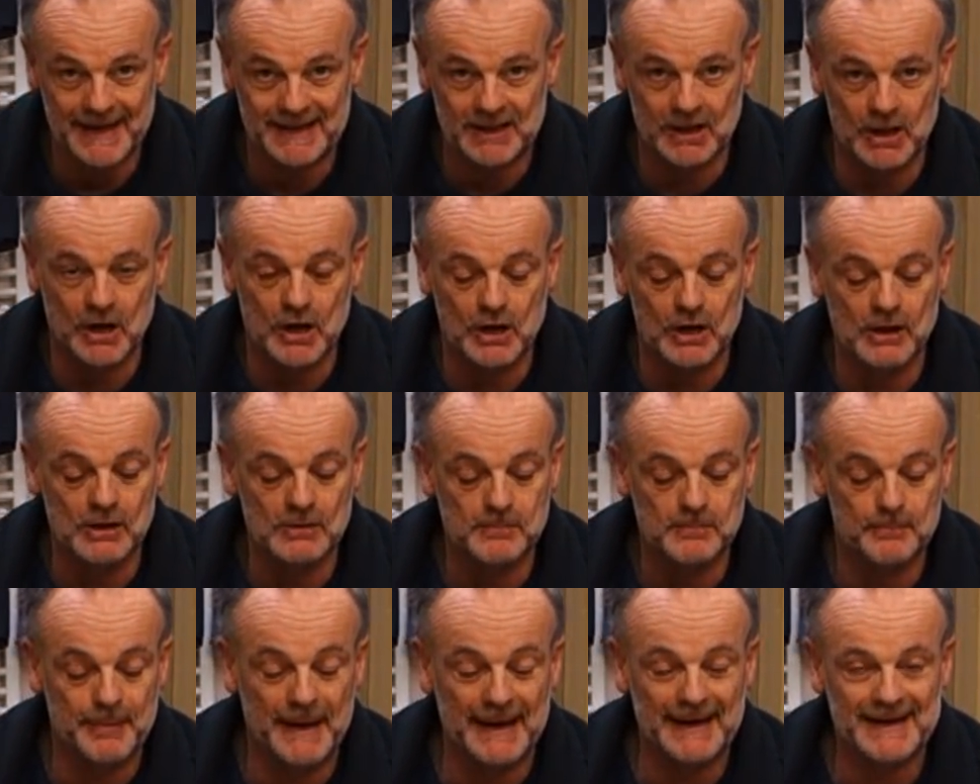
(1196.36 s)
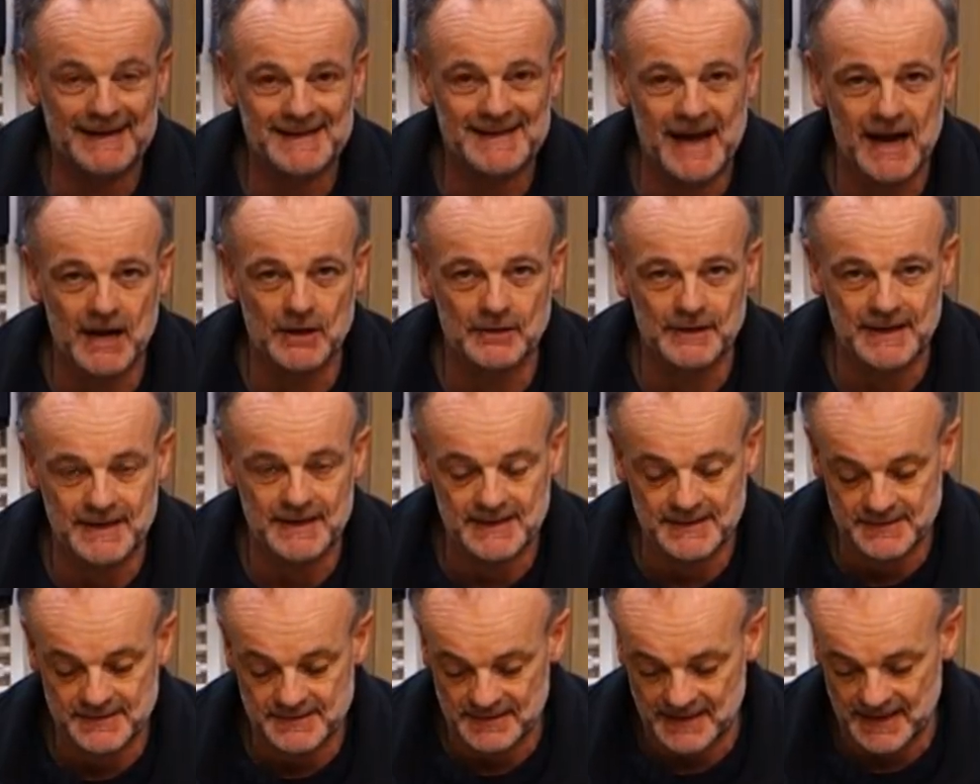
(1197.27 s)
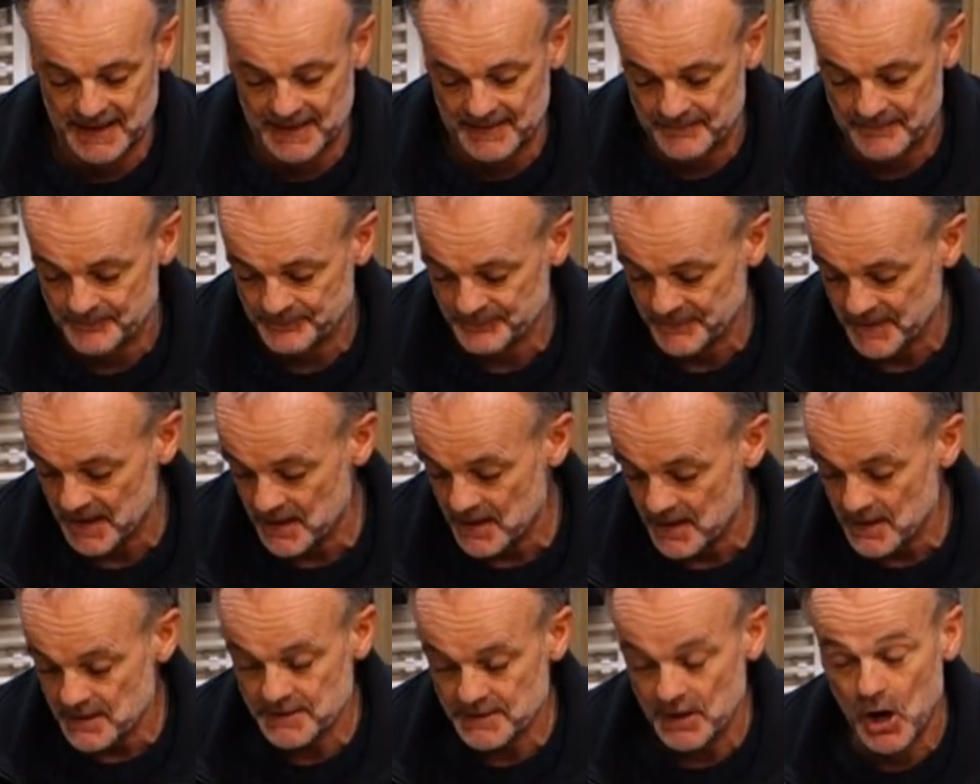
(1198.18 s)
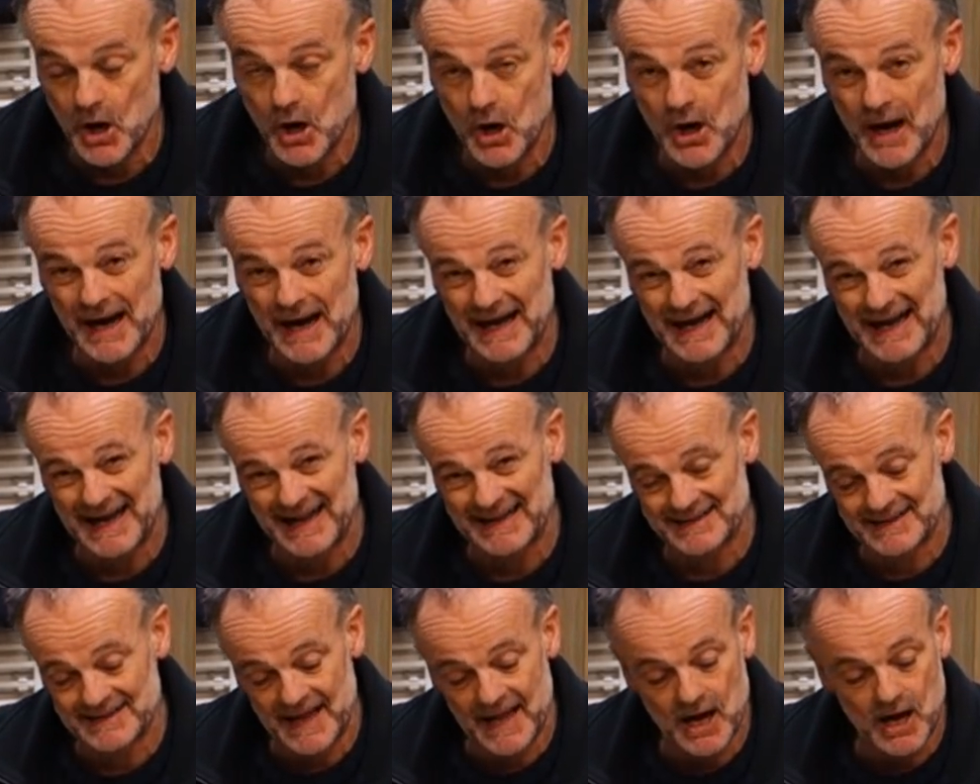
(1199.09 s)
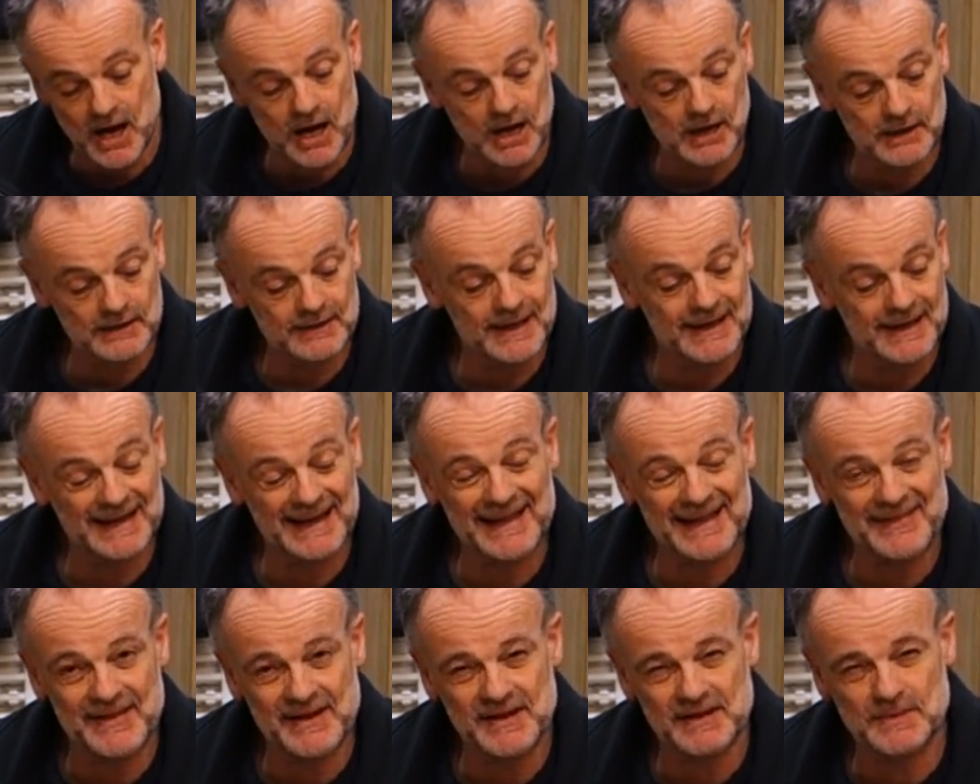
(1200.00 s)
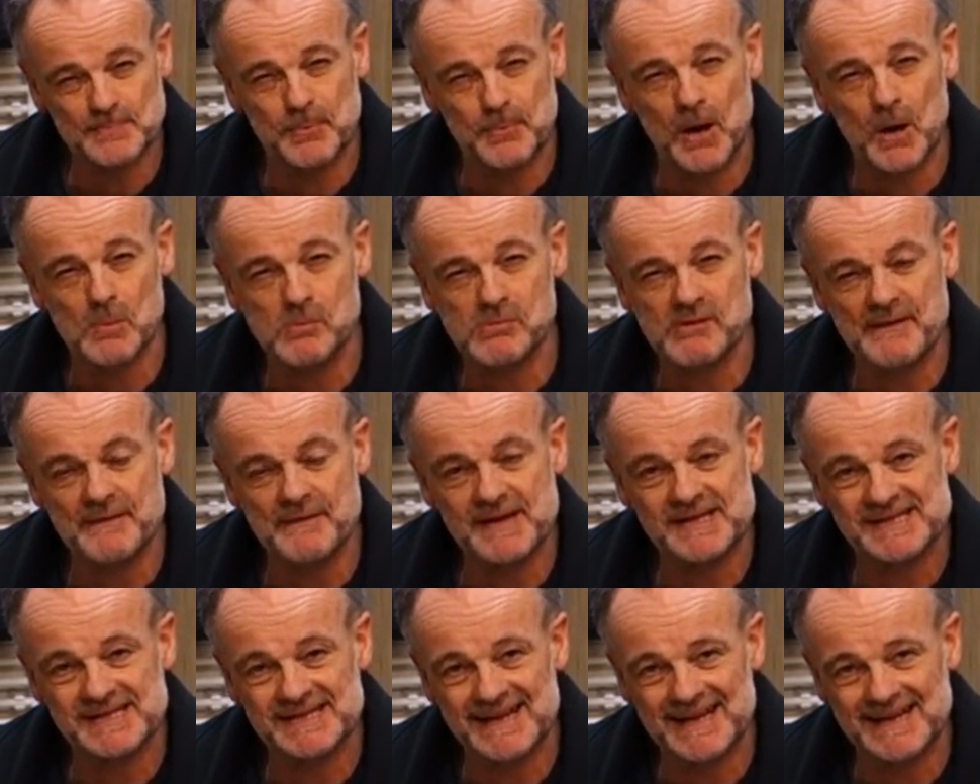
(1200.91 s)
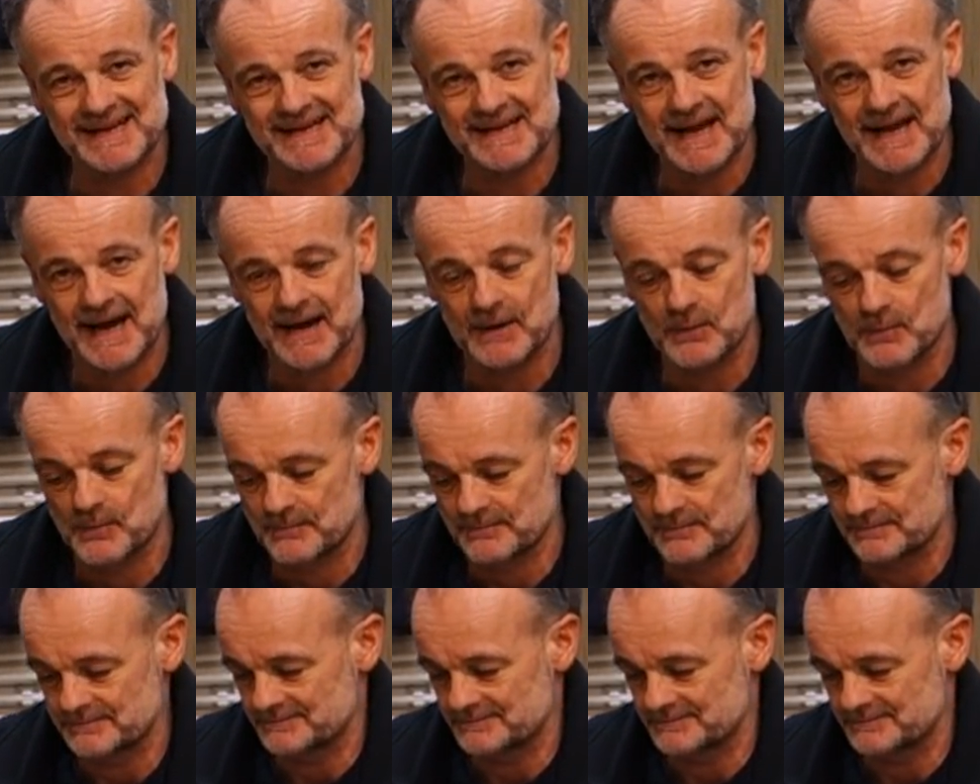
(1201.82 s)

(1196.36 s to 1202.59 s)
it'll all pack down easily. So I'll get on and get these pop riveted in now.